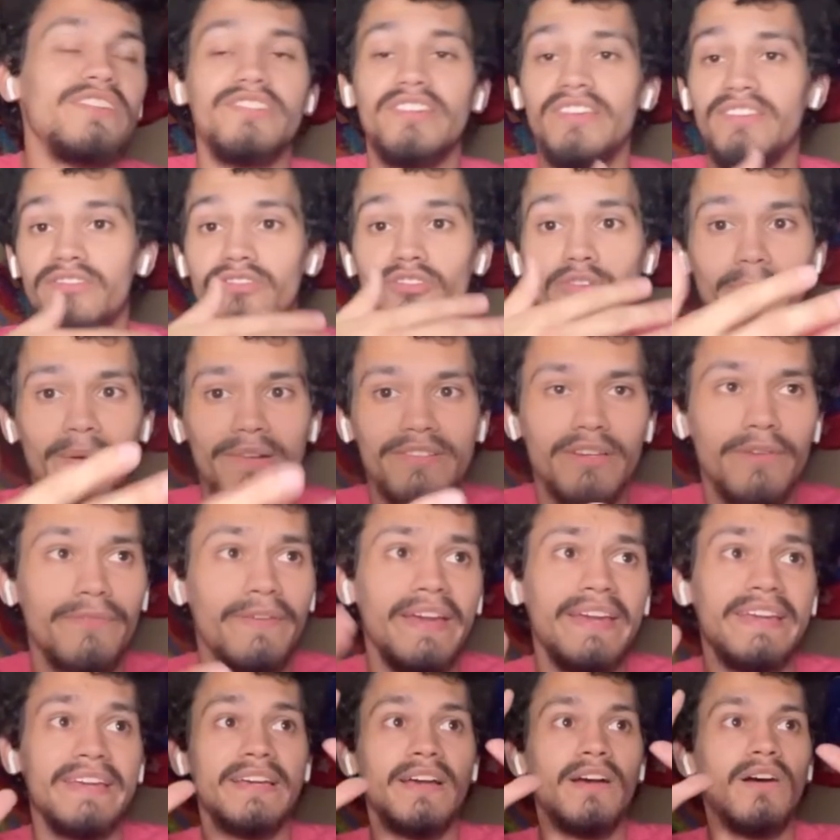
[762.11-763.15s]
She's too much of
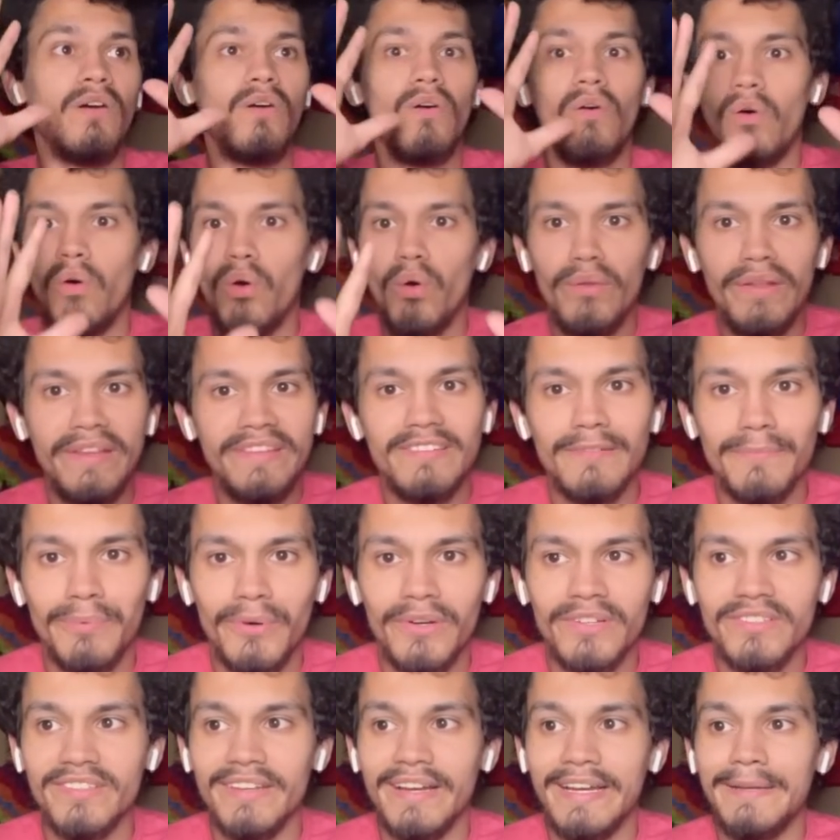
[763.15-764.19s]
a only
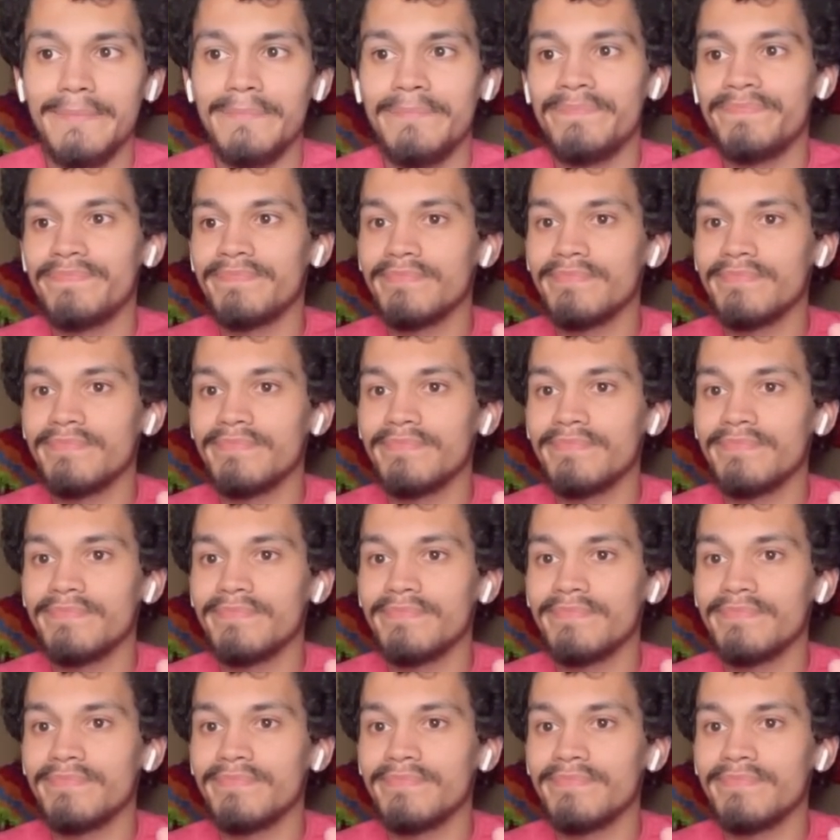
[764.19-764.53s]
support type.